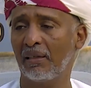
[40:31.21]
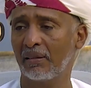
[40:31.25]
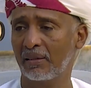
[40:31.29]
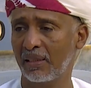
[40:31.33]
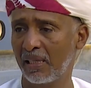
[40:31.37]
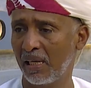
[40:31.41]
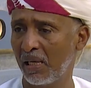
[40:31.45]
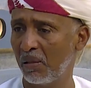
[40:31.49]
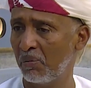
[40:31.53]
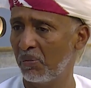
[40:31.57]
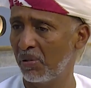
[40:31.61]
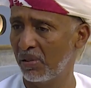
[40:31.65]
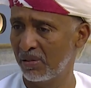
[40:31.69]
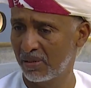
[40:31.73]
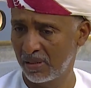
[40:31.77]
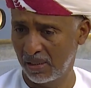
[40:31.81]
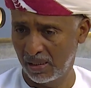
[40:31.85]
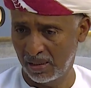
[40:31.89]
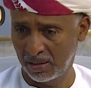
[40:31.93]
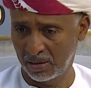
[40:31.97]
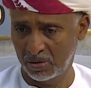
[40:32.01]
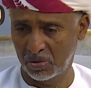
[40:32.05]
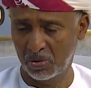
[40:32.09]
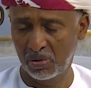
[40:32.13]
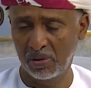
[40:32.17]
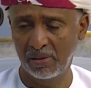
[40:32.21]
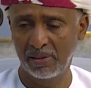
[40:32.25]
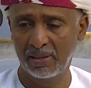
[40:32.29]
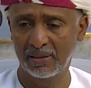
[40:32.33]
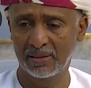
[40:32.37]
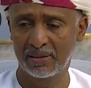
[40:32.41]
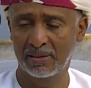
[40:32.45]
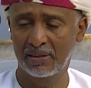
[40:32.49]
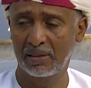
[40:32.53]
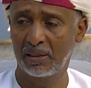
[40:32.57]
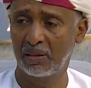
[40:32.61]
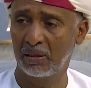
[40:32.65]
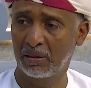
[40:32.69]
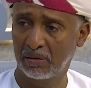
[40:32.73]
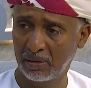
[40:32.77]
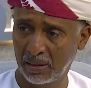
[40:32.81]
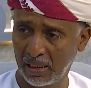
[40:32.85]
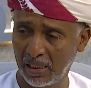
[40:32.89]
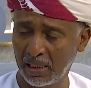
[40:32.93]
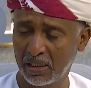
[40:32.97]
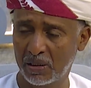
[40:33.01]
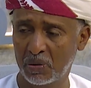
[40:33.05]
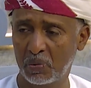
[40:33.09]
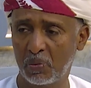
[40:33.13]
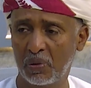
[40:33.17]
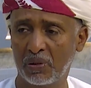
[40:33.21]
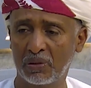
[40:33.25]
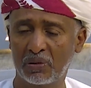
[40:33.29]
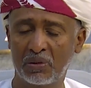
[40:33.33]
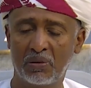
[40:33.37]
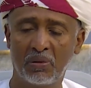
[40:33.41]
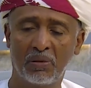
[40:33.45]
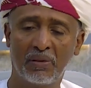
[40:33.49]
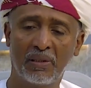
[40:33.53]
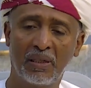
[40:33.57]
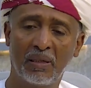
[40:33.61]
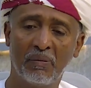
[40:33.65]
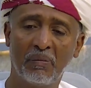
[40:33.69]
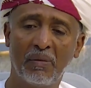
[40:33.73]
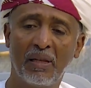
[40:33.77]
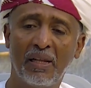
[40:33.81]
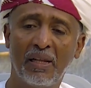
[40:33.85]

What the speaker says: cables, electronics, re-export to them.